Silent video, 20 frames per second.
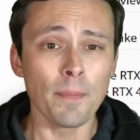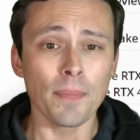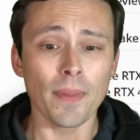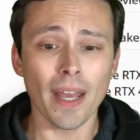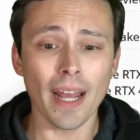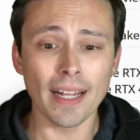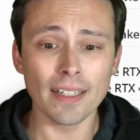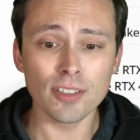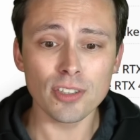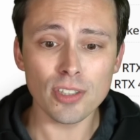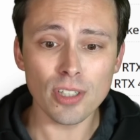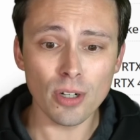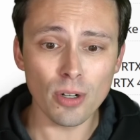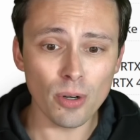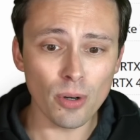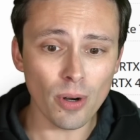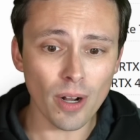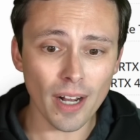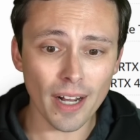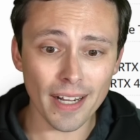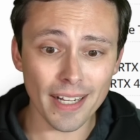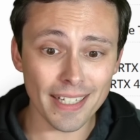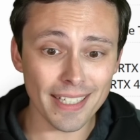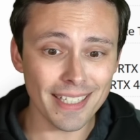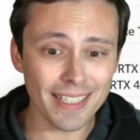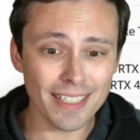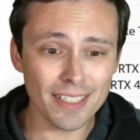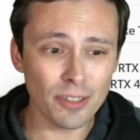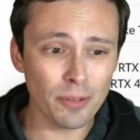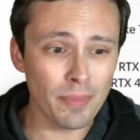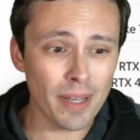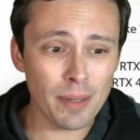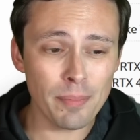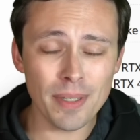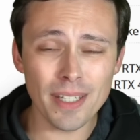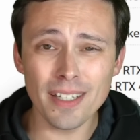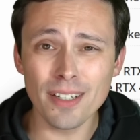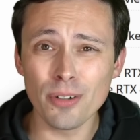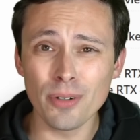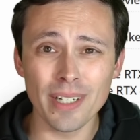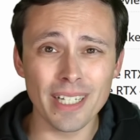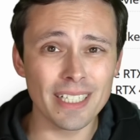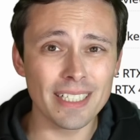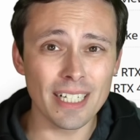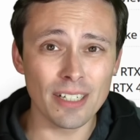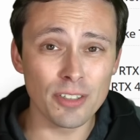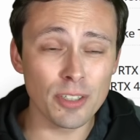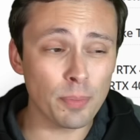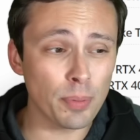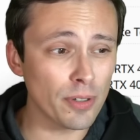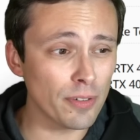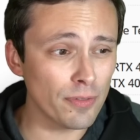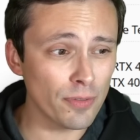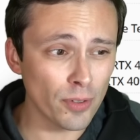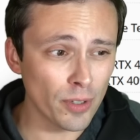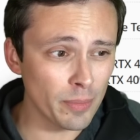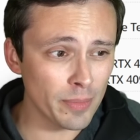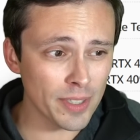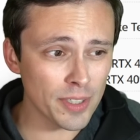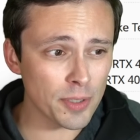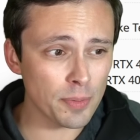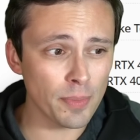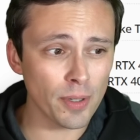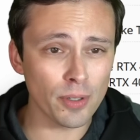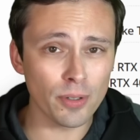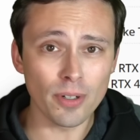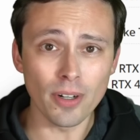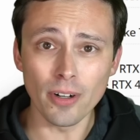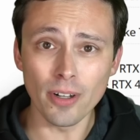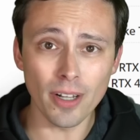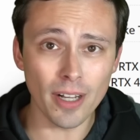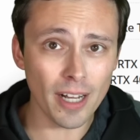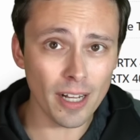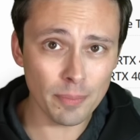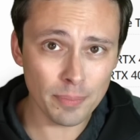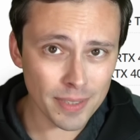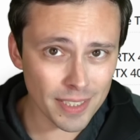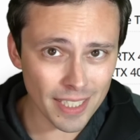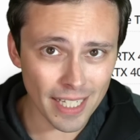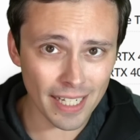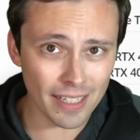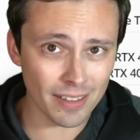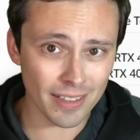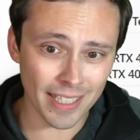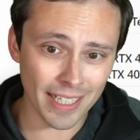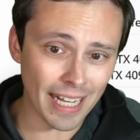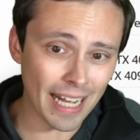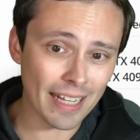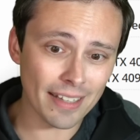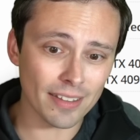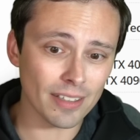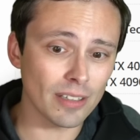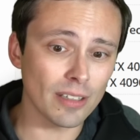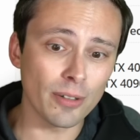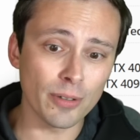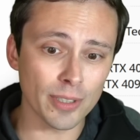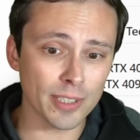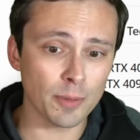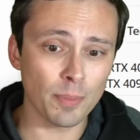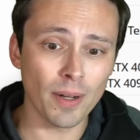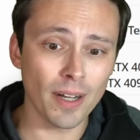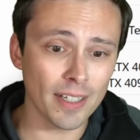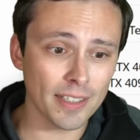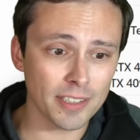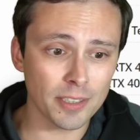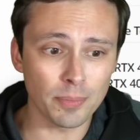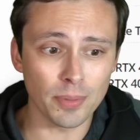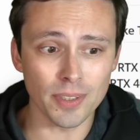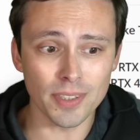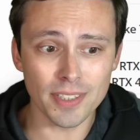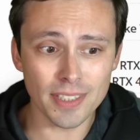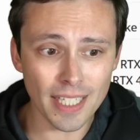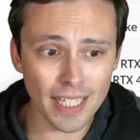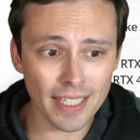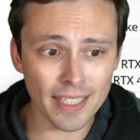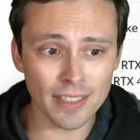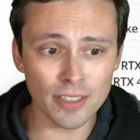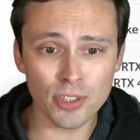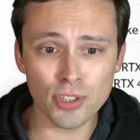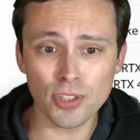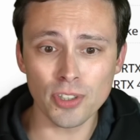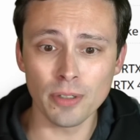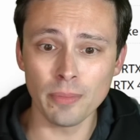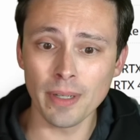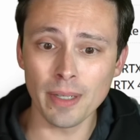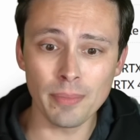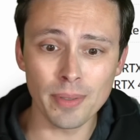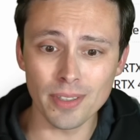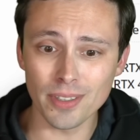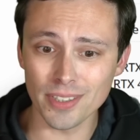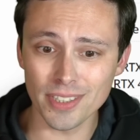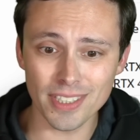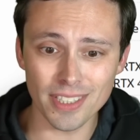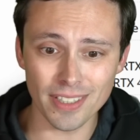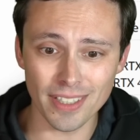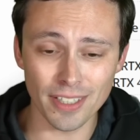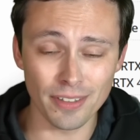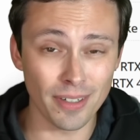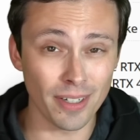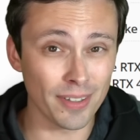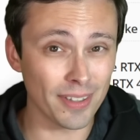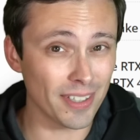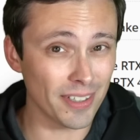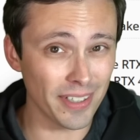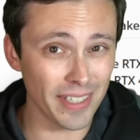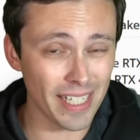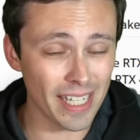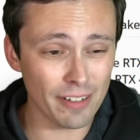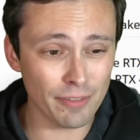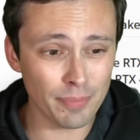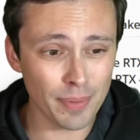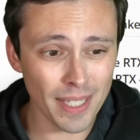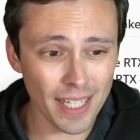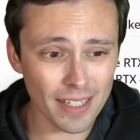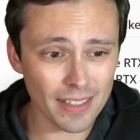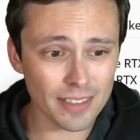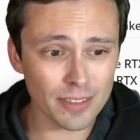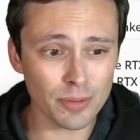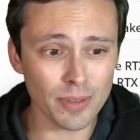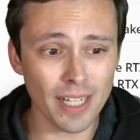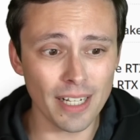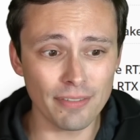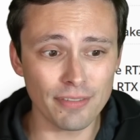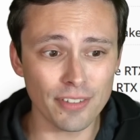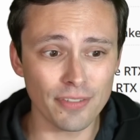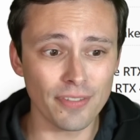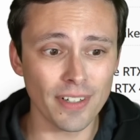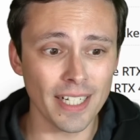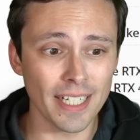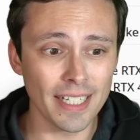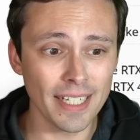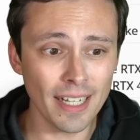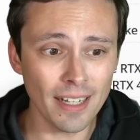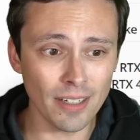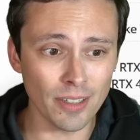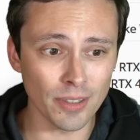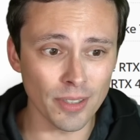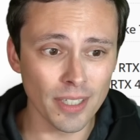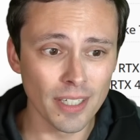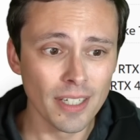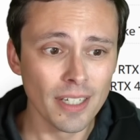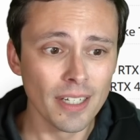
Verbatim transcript: And so, uh, you know, maybe going down to performance mode, upscaling at the lowest possible settings, sure, maybe you'll still get around 30 FPS, we'll have to find out.